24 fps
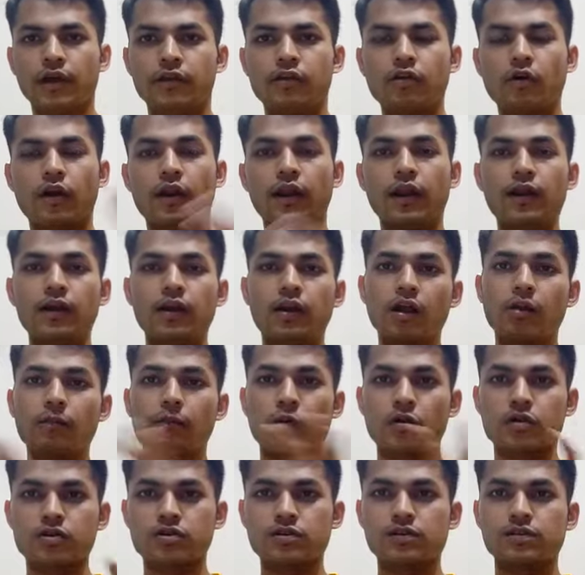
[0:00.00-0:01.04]
your
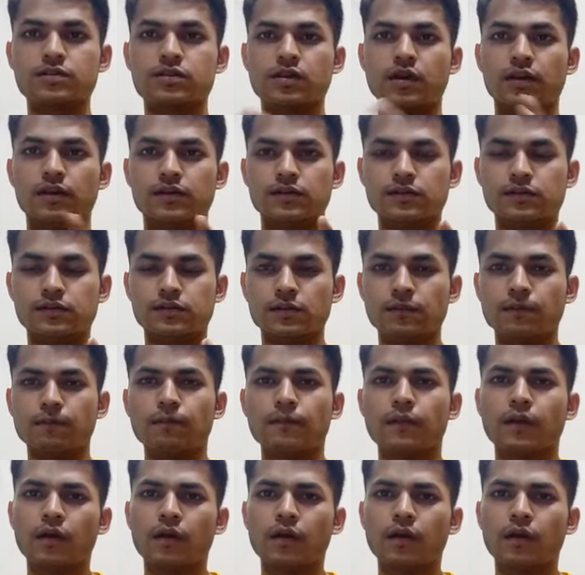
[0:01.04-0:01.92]
interpersonal skills.